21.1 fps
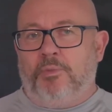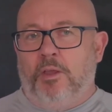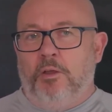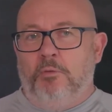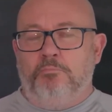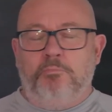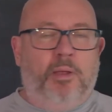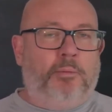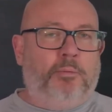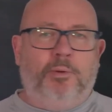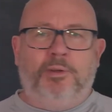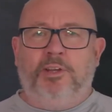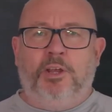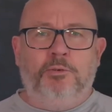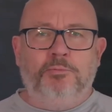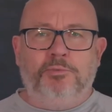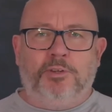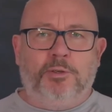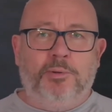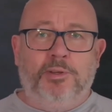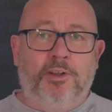Maybe we don't
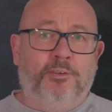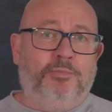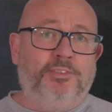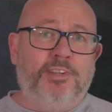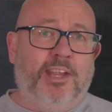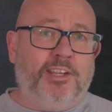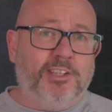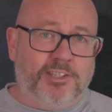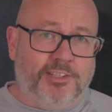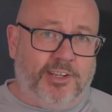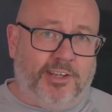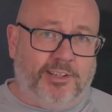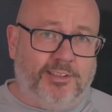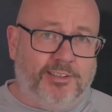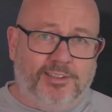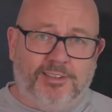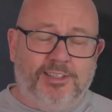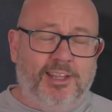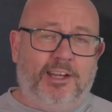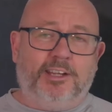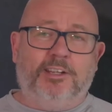do enough testing. The
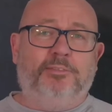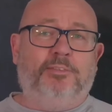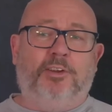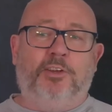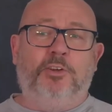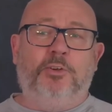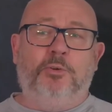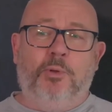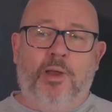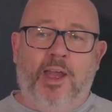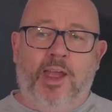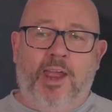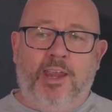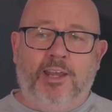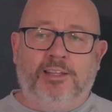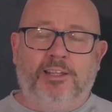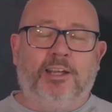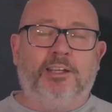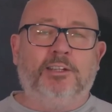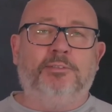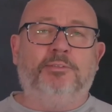lack of QA,
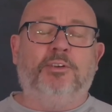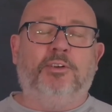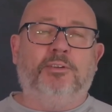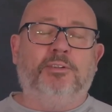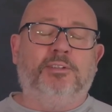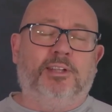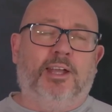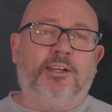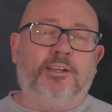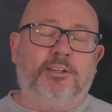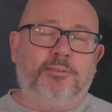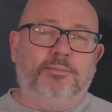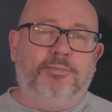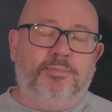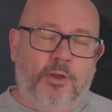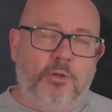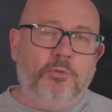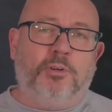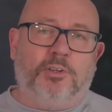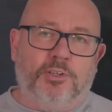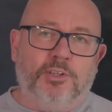lack of
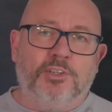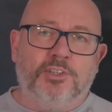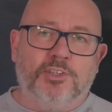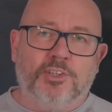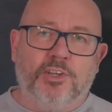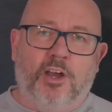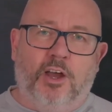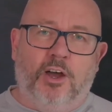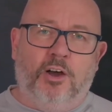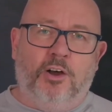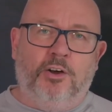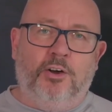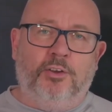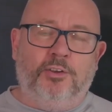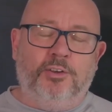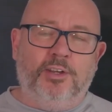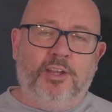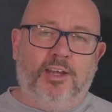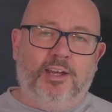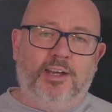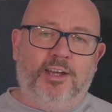focus
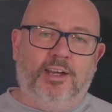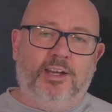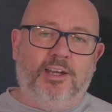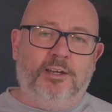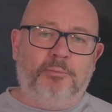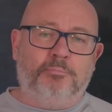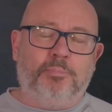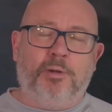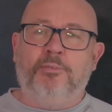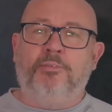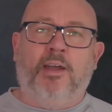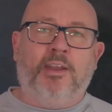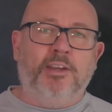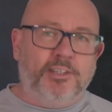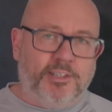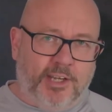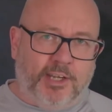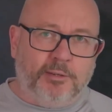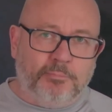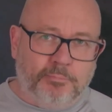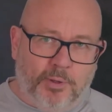on
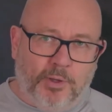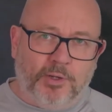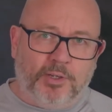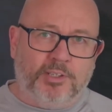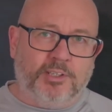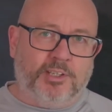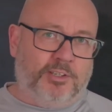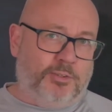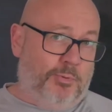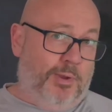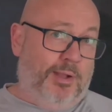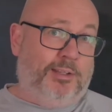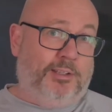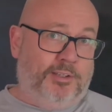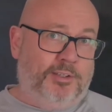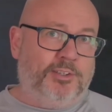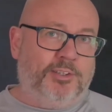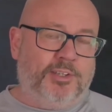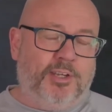preventing bugs as well as